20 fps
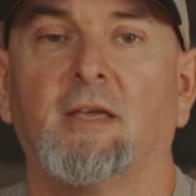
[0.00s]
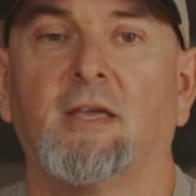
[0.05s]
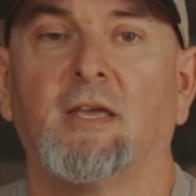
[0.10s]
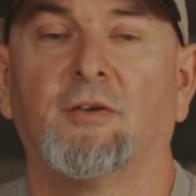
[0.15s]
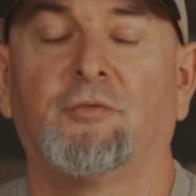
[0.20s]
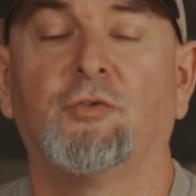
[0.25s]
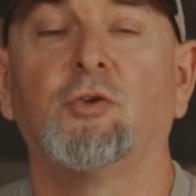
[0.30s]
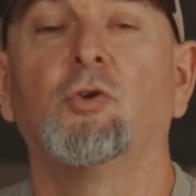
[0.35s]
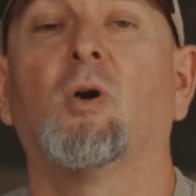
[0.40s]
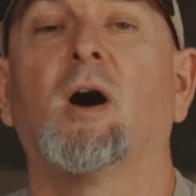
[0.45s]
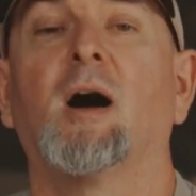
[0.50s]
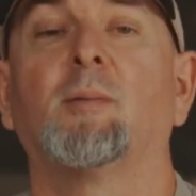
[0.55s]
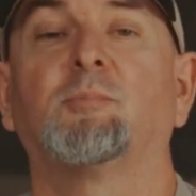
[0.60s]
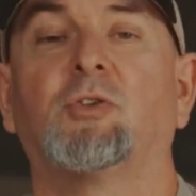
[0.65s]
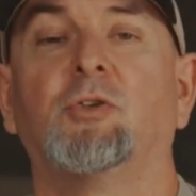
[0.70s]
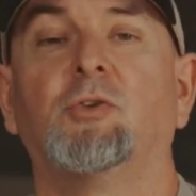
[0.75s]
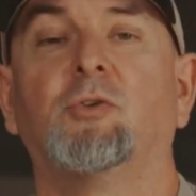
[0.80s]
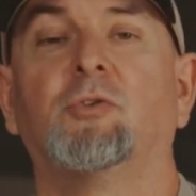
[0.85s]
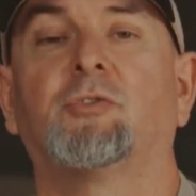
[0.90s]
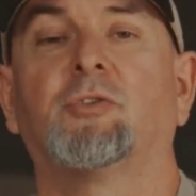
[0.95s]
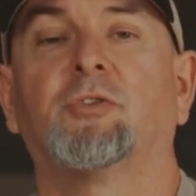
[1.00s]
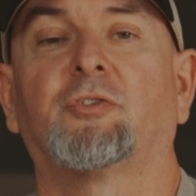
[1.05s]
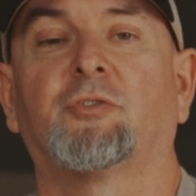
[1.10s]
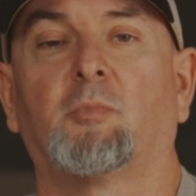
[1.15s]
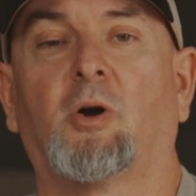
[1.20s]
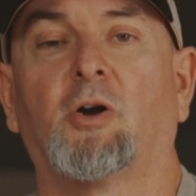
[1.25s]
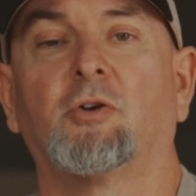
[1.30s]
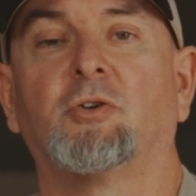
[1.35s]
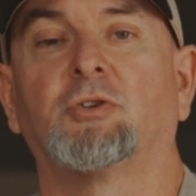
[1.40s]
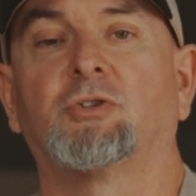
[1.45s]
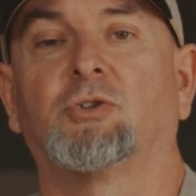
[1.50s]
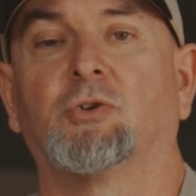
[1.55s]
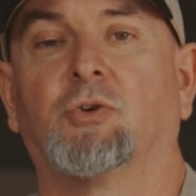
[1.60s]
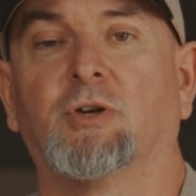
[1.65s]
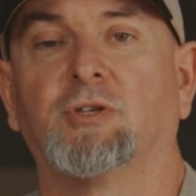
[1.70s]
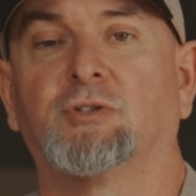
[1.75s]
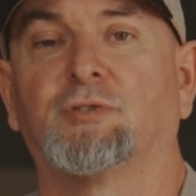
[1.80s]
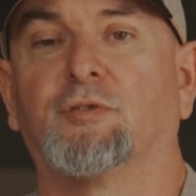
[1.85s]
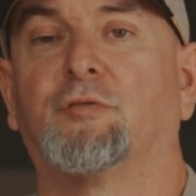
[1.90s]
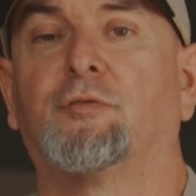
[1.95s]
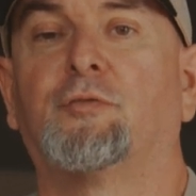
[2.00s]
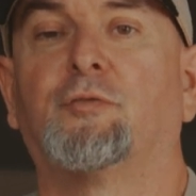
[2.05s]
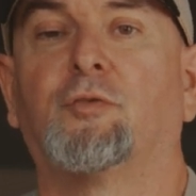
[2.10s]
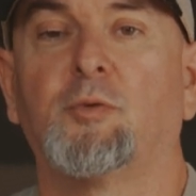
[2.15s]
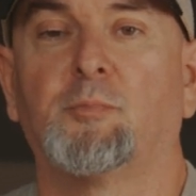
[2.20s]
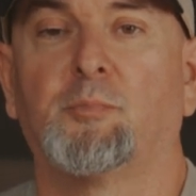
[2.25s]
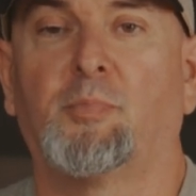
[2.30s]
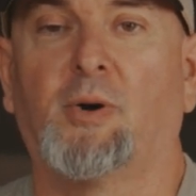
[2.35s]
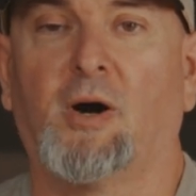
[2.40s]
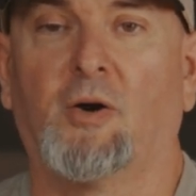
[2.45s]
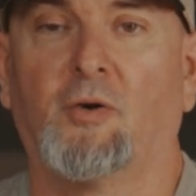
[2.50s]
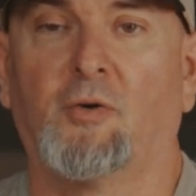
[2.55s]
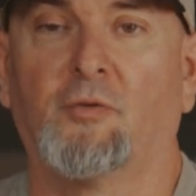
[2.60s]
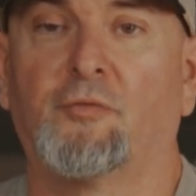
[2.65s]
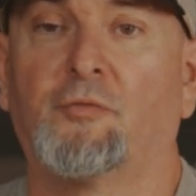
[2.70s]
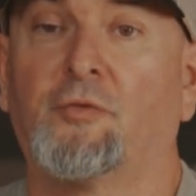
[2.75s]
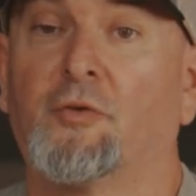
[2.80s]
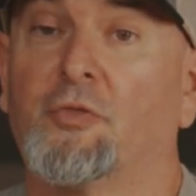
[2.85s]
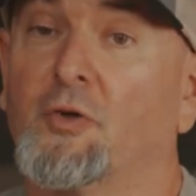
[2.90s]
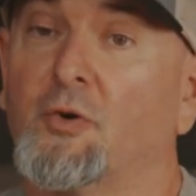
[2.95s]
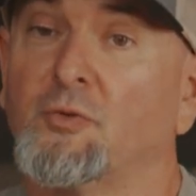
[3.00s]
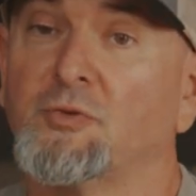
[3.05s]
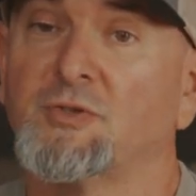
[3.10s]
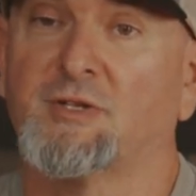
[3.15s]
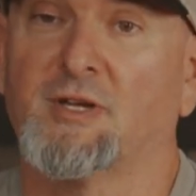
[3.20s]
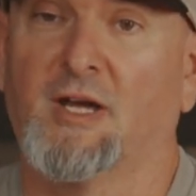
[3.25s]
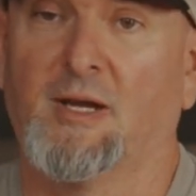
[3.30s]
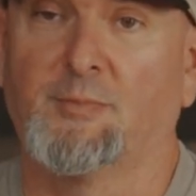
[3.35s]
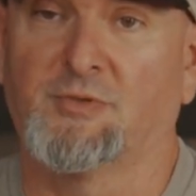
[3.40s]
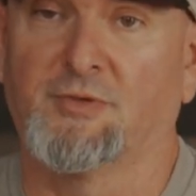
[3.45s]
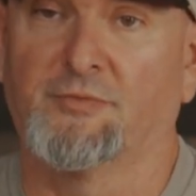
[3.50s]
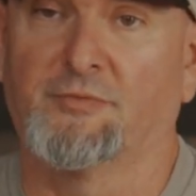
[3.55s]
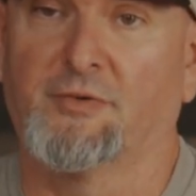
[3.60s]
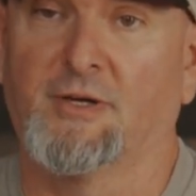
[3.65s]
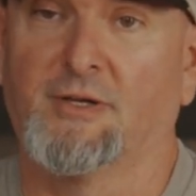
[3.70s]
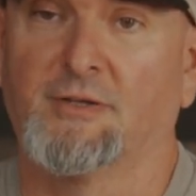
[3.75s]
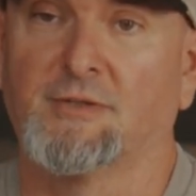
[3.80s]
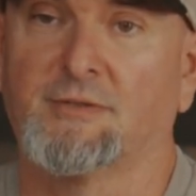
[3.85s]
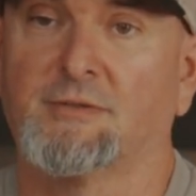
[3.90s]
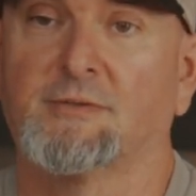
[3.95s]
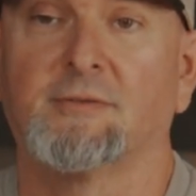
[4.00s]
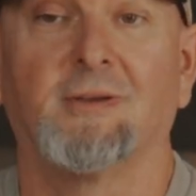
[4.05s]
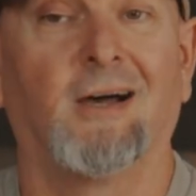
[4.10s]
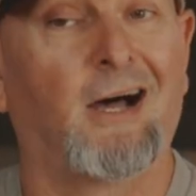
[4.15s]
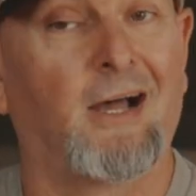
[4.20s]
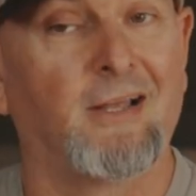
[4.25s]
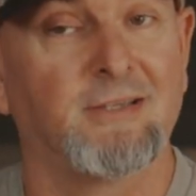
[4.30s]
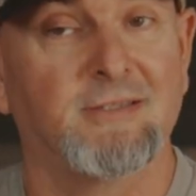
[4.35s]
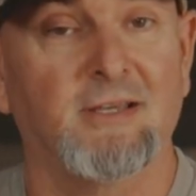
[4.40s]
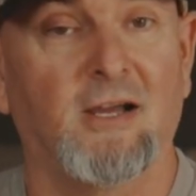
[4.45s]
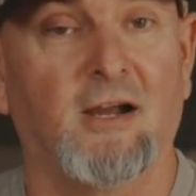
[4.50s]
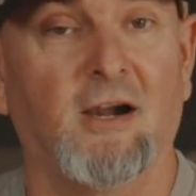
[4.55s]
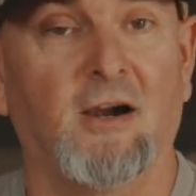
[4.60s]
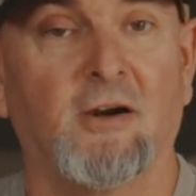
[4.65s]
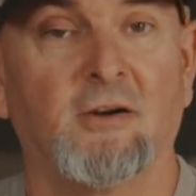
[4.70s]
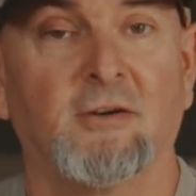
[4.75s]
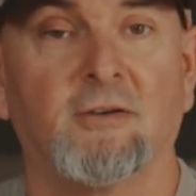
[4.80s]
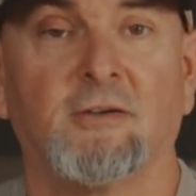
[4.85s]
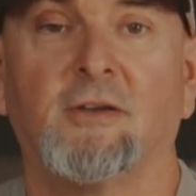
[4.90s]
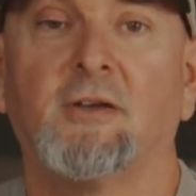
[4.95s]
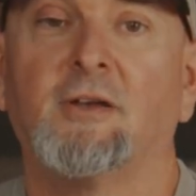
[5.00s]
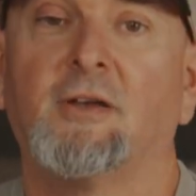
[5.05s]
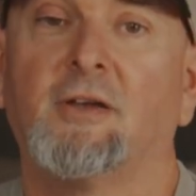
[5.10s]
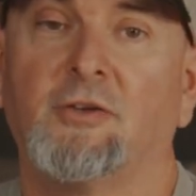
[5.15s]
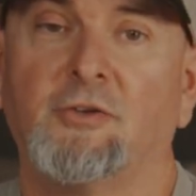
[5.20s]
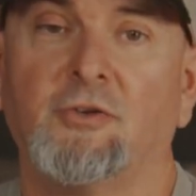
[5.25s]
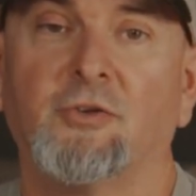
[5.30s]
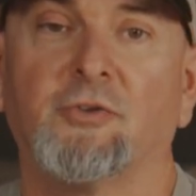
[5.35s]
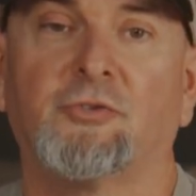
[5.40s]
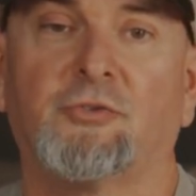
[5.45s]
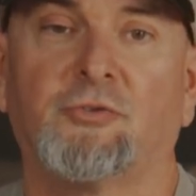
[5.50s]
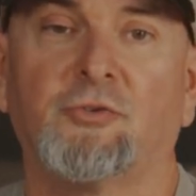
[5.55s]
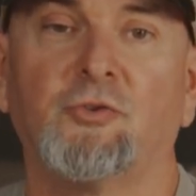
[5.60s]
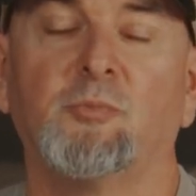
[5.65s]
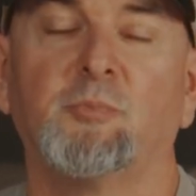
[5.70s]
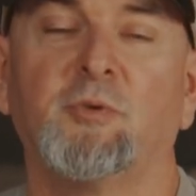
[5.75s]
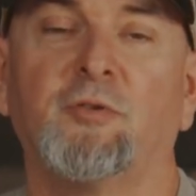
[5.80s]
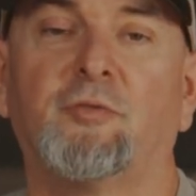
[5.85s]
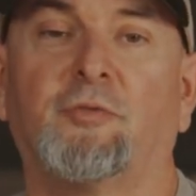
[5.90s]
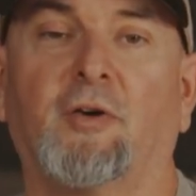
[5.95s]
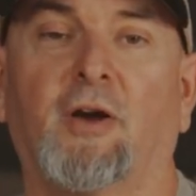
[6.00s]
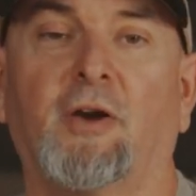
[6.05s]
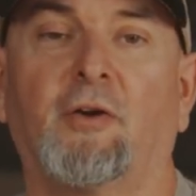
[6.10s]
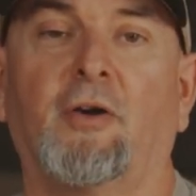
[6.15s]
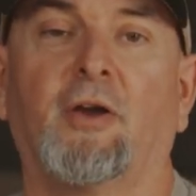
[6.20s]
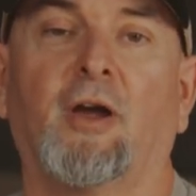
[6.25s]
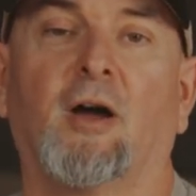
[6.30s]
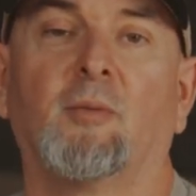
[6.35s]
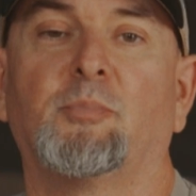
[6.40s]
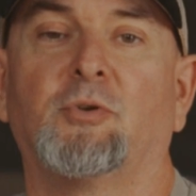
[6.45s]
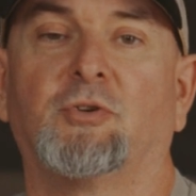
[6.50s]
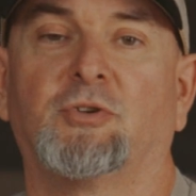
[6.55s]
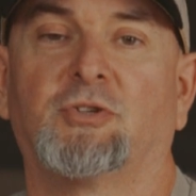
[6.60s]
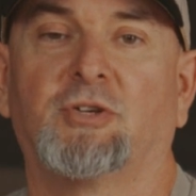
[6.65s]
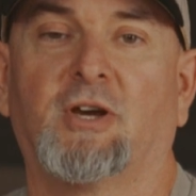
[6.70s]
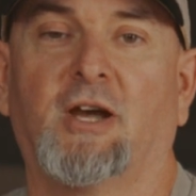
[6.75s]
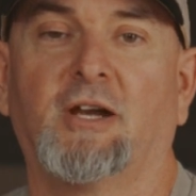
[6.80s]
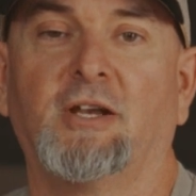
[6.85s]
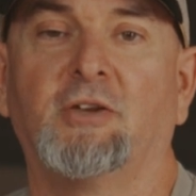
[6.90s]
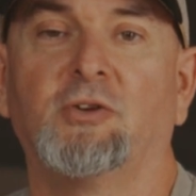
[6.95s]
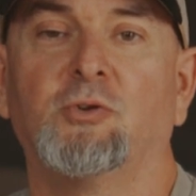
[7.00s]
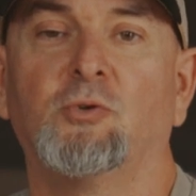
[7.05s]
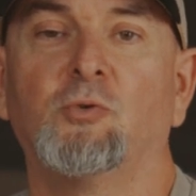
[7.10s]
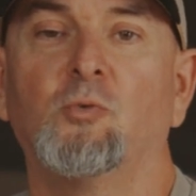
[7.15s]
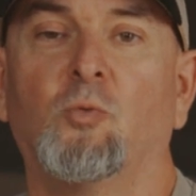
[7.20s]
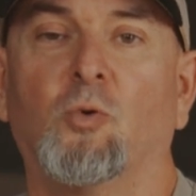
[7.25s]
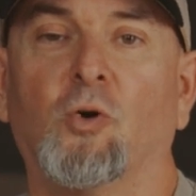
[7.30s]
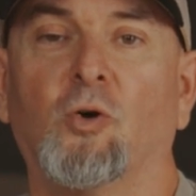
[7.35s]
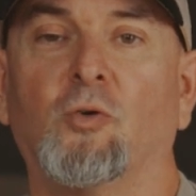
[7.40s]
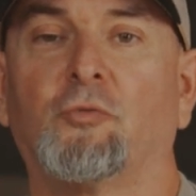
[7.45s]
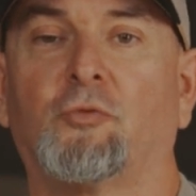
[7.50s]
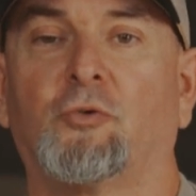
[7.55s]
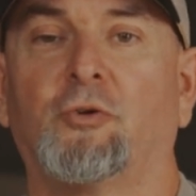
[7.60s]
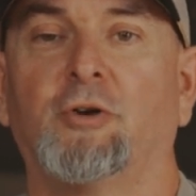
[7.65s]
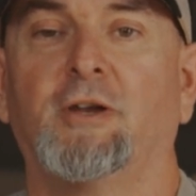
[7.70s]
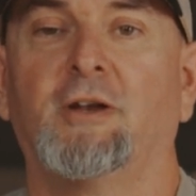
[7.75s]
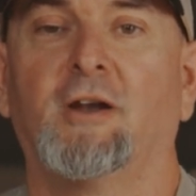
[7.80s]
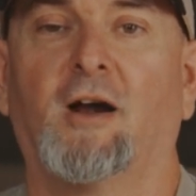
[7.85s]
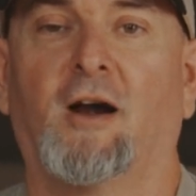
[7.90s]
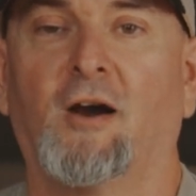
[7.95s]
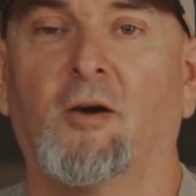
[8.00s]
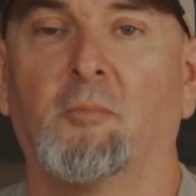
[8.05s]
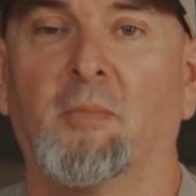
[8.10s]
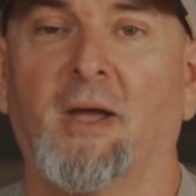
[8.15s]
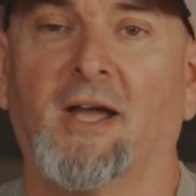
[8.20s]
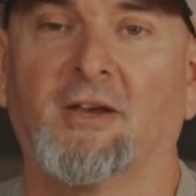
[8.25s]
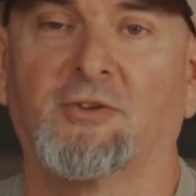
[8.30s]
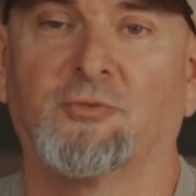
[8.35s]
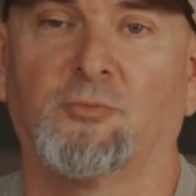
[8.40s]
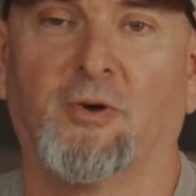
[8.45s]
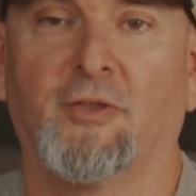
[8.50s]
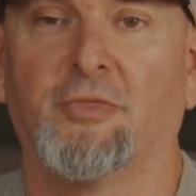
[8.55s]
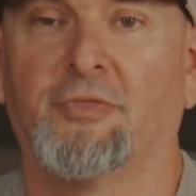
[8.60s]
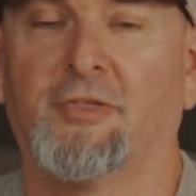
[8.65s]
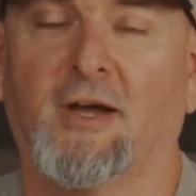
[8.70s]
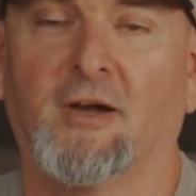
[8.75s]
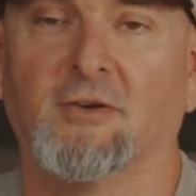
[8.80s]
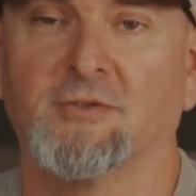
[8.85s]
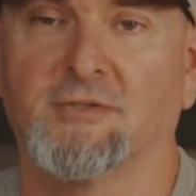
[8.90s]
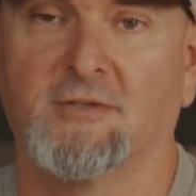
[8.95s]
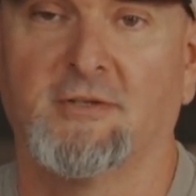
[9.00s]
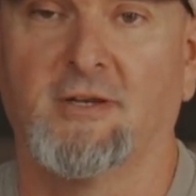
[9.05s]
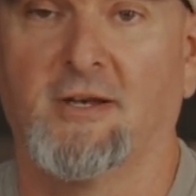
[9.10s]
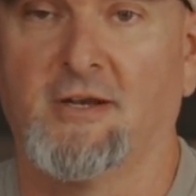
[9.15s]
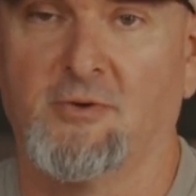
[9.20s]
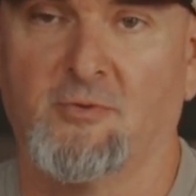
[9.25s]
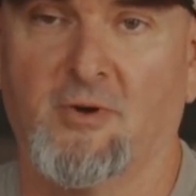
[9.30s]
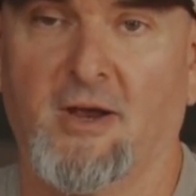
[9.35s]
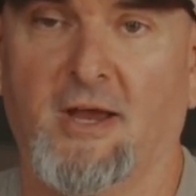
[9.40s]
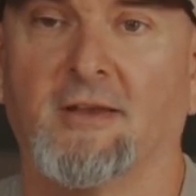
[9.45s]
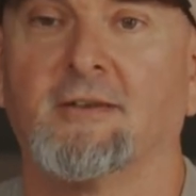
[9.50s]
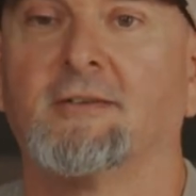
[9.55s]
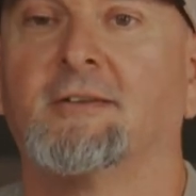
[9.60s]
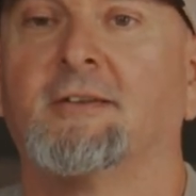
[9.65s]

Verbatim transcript: If you opt to use the smarter choice of foot power for those types of hunts, odds are you'll soon be firing up your shiny new Wolverine RMAX 1000 anyway.